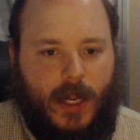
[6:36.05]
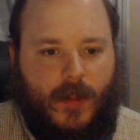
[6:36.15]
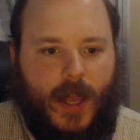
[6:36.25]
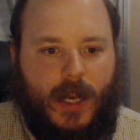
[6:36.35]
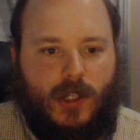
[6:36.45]

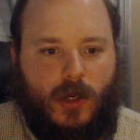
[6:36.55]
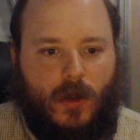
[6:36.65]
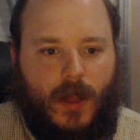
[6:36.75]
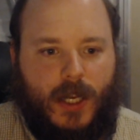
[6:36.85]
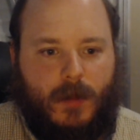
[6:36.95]
and that is
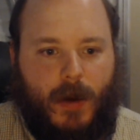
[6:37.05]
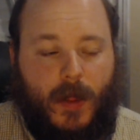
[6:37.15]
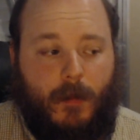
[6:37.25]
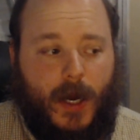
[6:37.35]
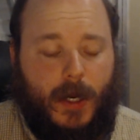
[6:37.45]
utilized by
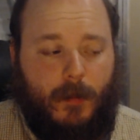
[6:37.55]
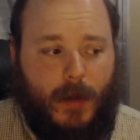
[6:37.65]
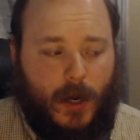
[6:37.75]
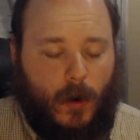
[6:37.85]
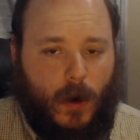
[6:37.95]
the body
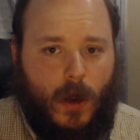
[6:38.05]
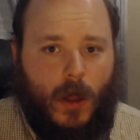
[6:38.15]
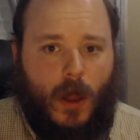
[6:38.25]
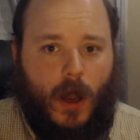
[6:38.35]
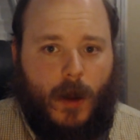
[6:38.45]
better
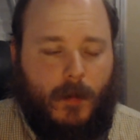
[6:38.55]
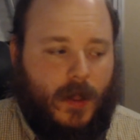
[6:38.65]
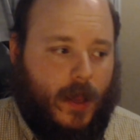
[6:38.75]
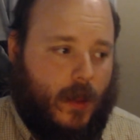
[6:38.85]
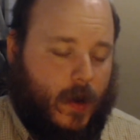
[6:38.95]
than
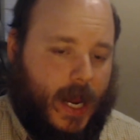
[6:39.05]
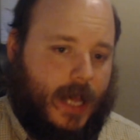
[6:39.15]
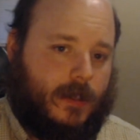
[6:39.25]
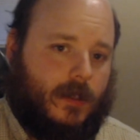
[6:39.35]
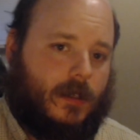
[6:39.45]
the other
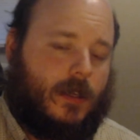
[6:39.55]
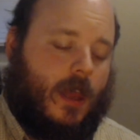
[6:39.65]
gases.